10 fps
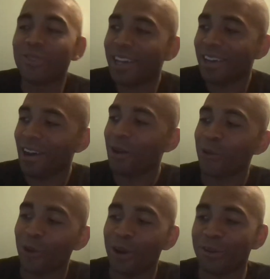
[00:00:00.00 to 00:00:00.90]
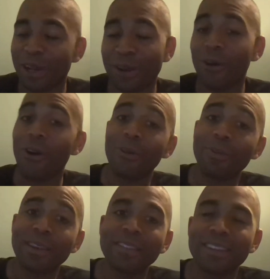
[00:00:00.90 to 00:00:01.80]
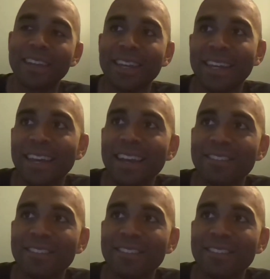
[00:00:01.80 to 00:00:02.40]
like, on drugs or alcohol. Because it